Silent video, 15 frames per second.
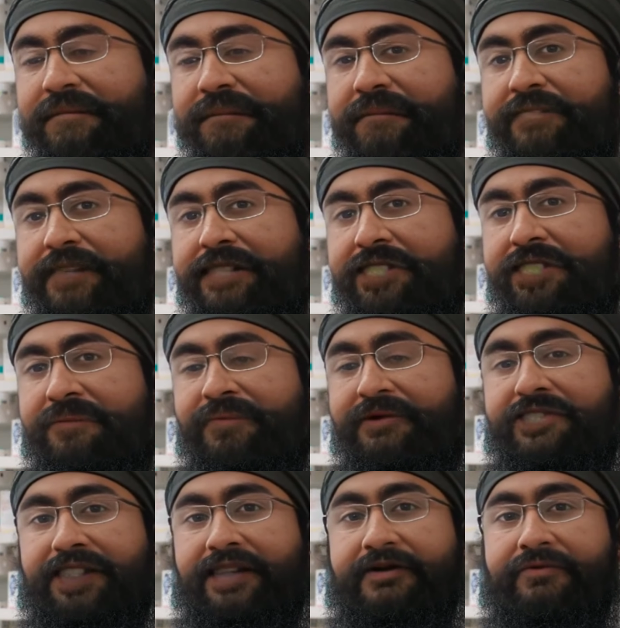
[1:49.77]
This is
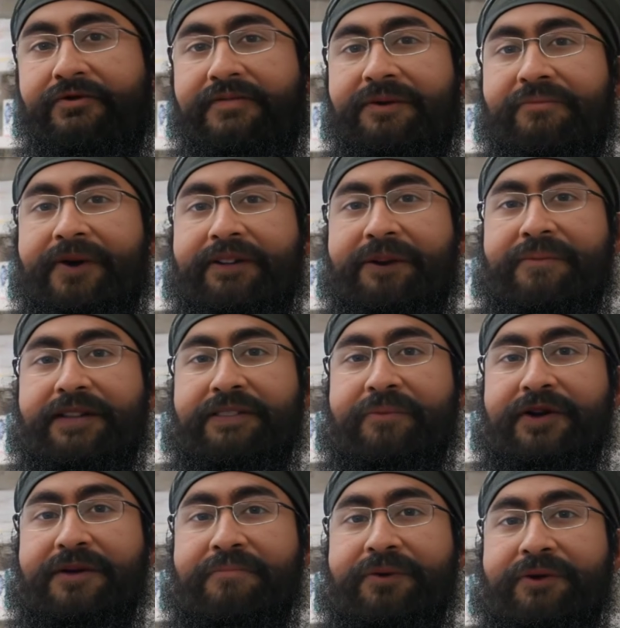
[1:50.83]
particularly
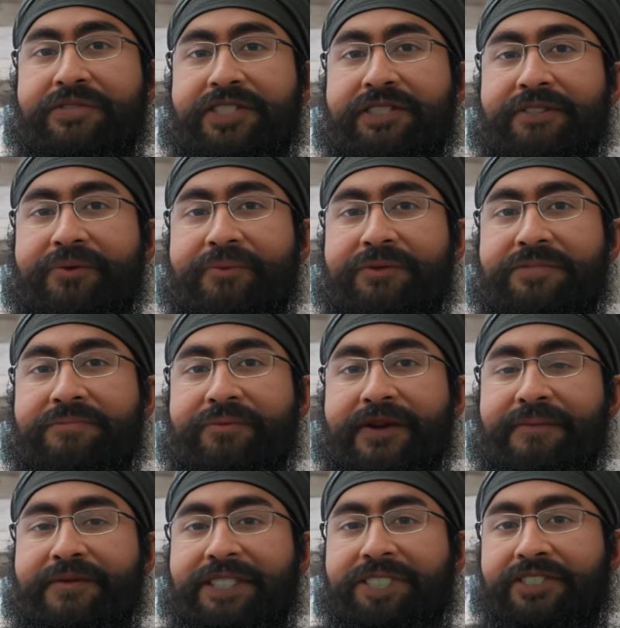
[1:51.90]
relevant when a person who was
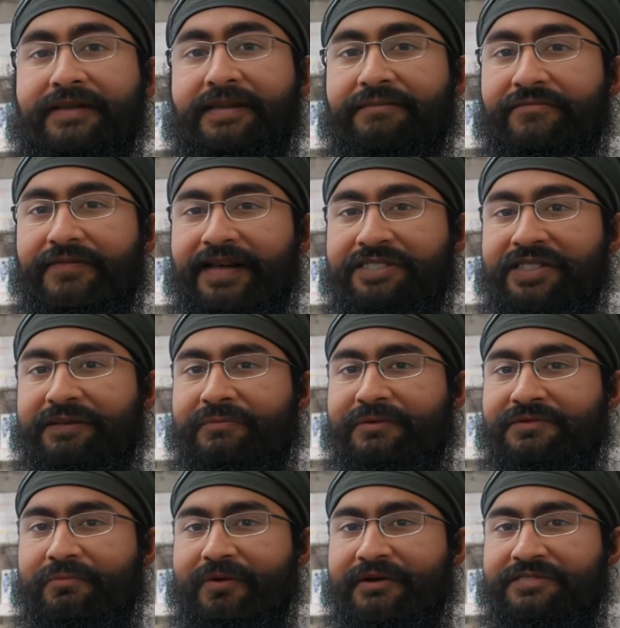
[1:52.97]
previously infected
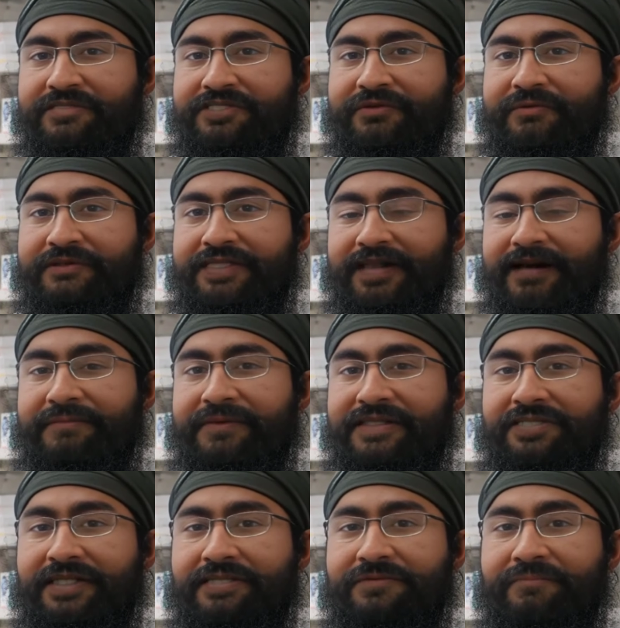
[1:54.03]
with one serotype
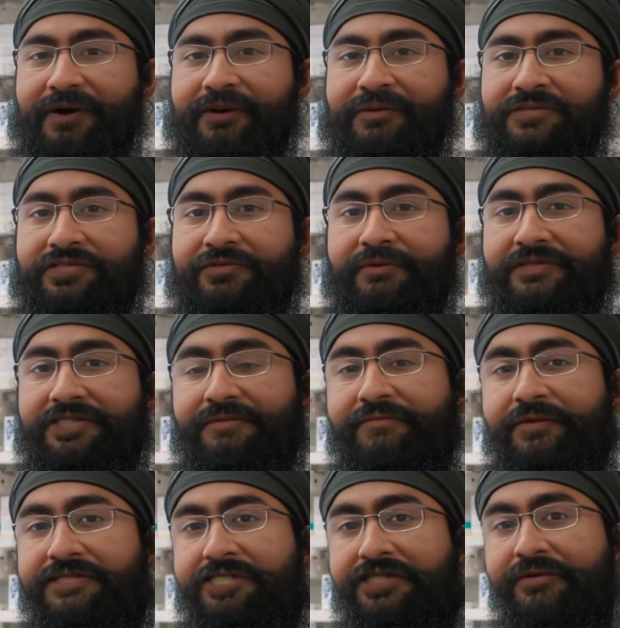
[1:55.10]
is exposed to a
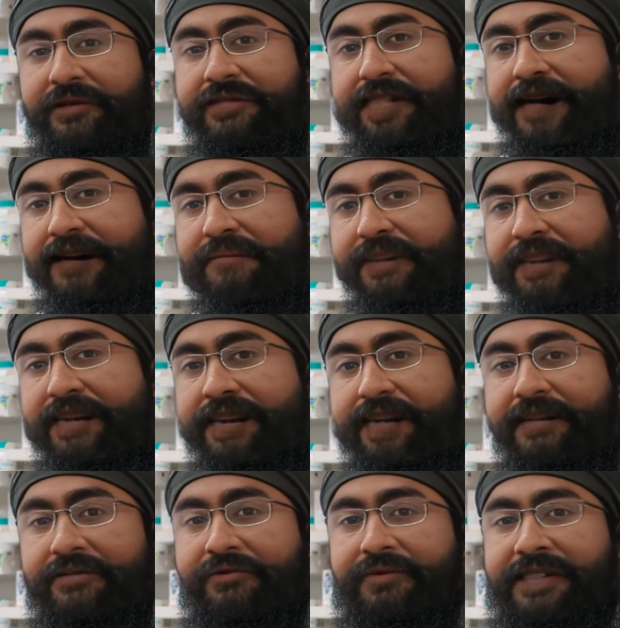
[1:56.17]
different serotype,
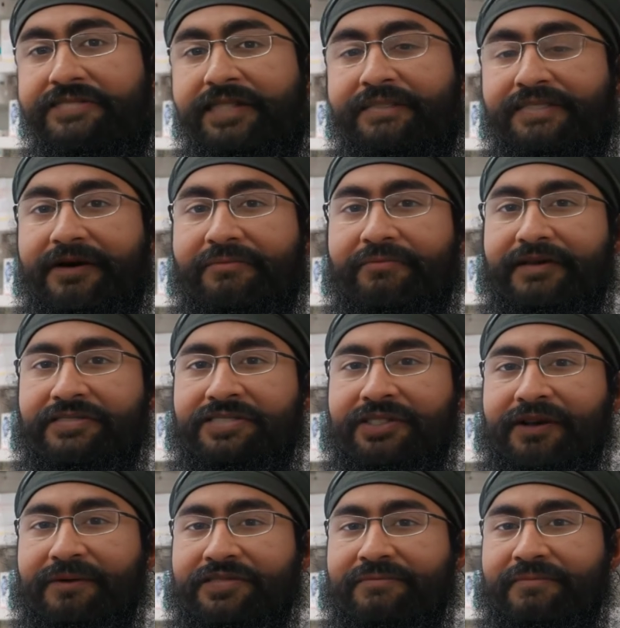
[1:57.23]
increasing their
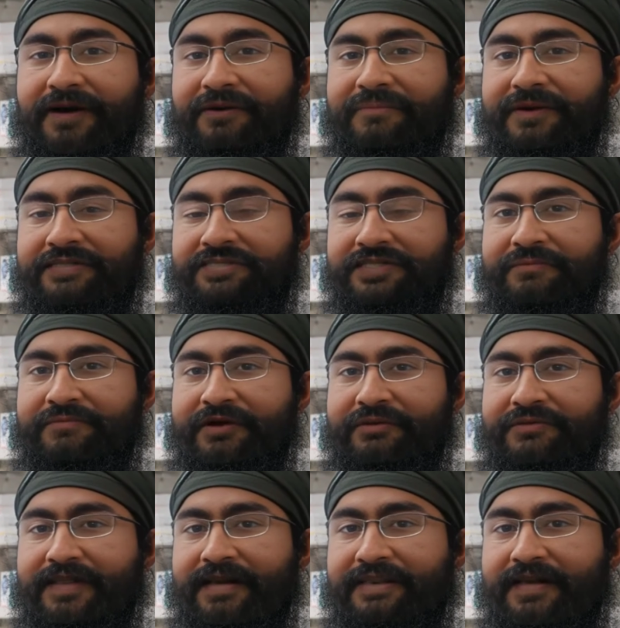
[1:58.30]
risk of developing
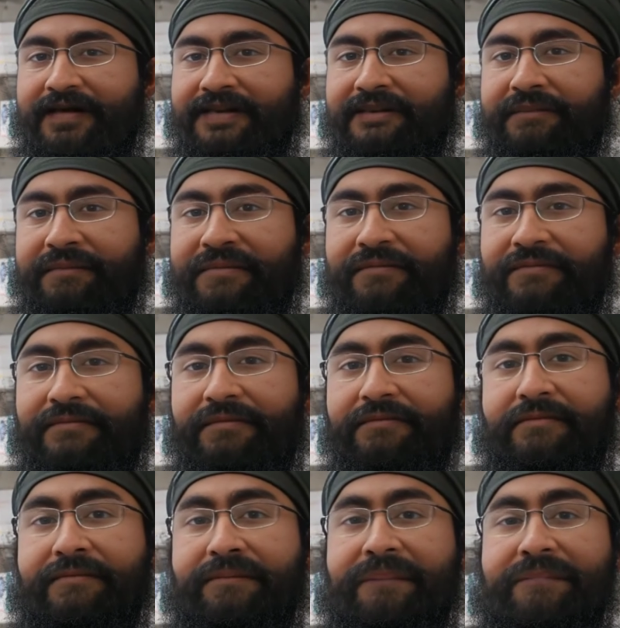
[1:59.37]
severe dengue.
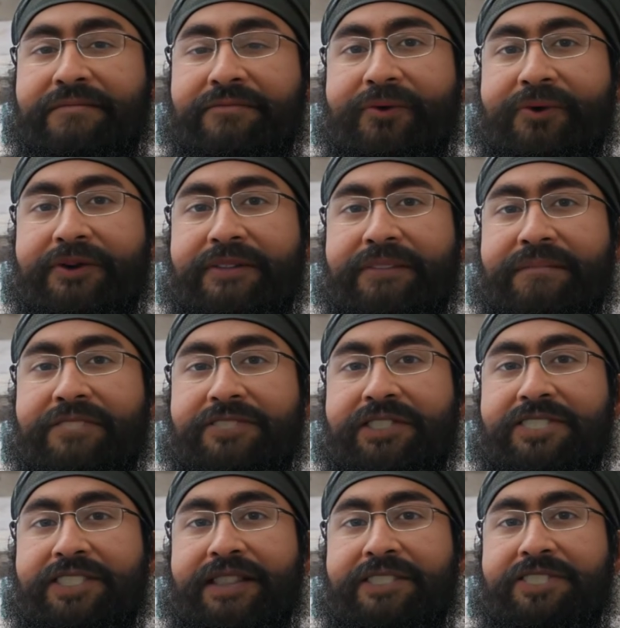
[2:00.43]
4.
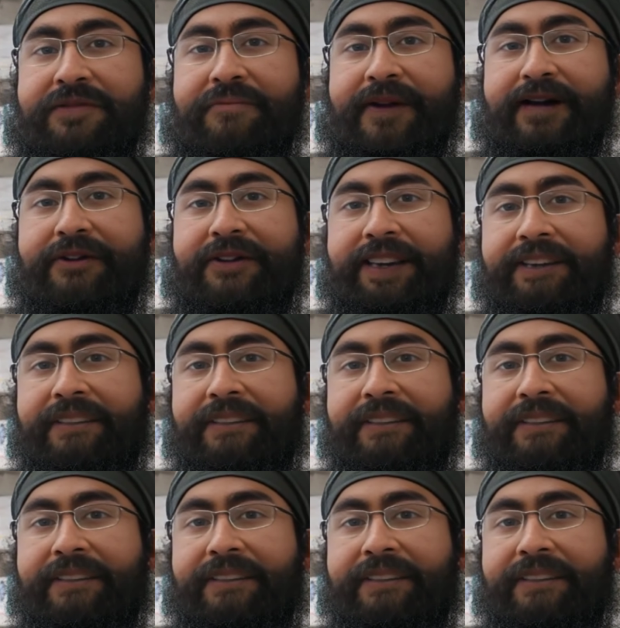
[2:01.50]
Disease severity.